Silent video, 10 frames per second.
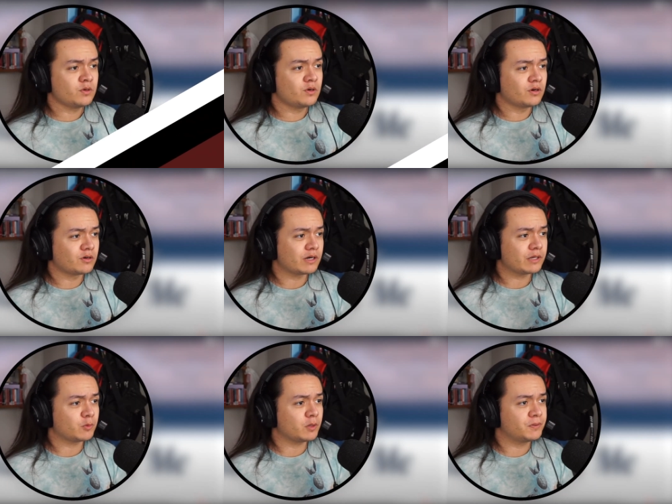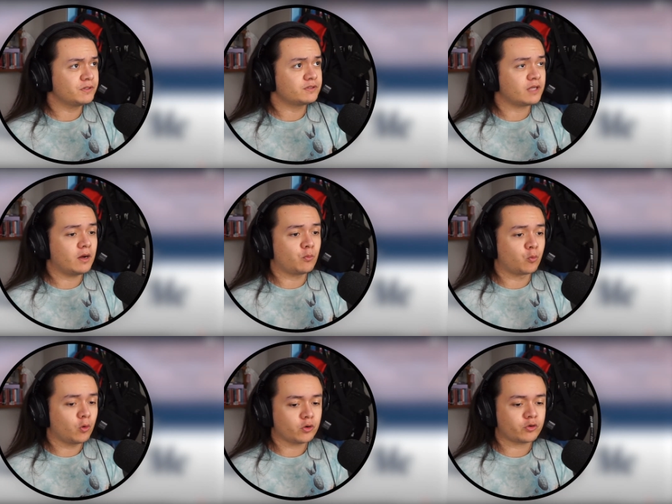All right, One Pill's uh,
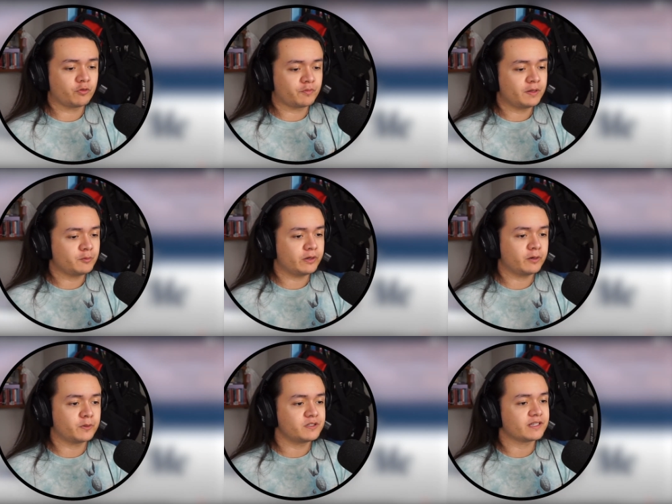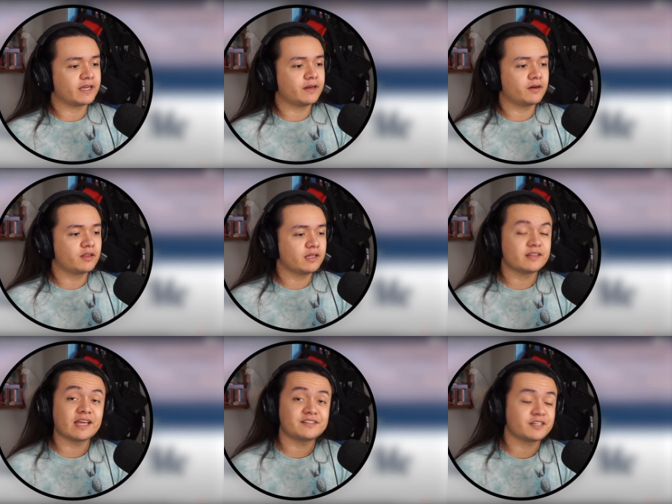Walk With Me. We are once again on the
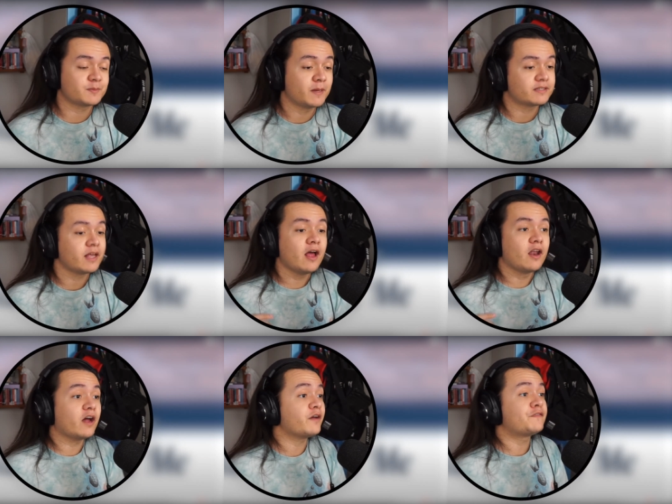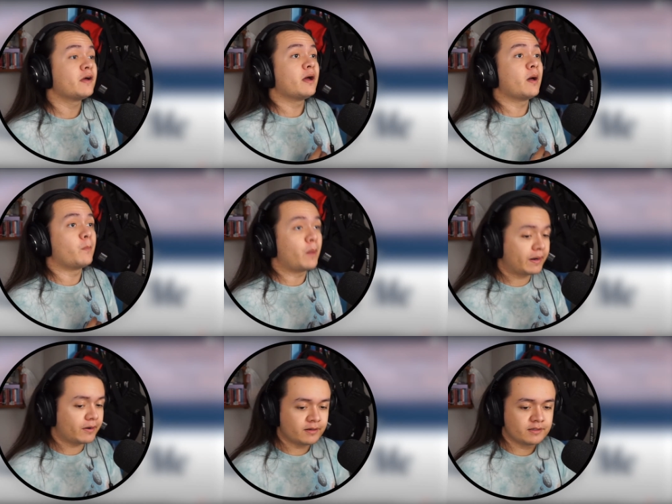Day six Makes Life
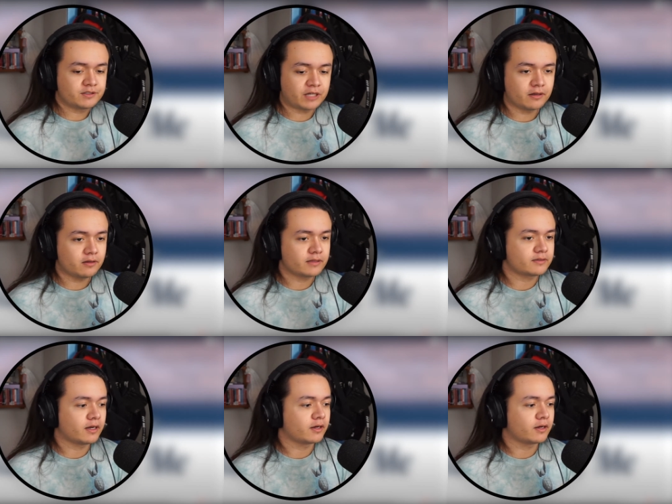Better channel. Let's uh,